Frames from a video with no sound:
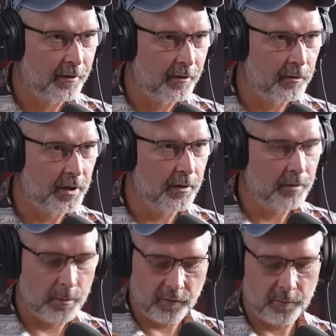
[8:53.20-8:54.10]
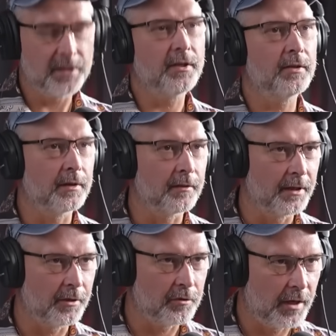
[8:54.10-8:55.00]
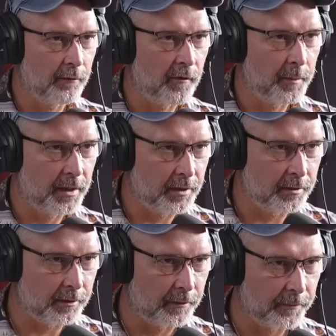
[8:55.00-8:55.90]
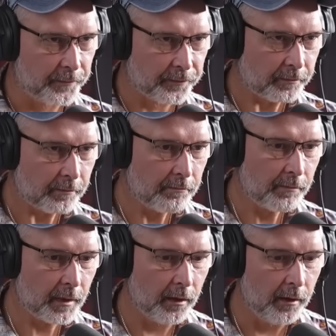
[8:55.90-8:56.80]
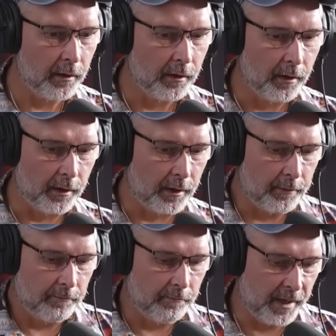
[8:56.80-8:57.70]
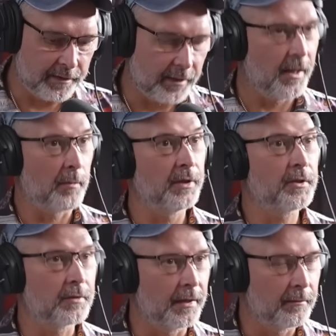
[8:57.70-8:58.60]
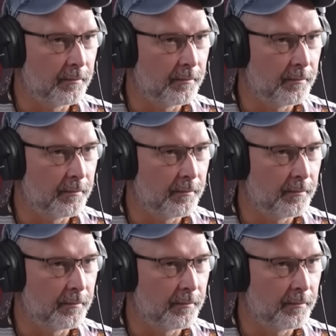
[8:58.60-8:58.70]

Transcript: Re remove material you know shave off material um, basically obliterate,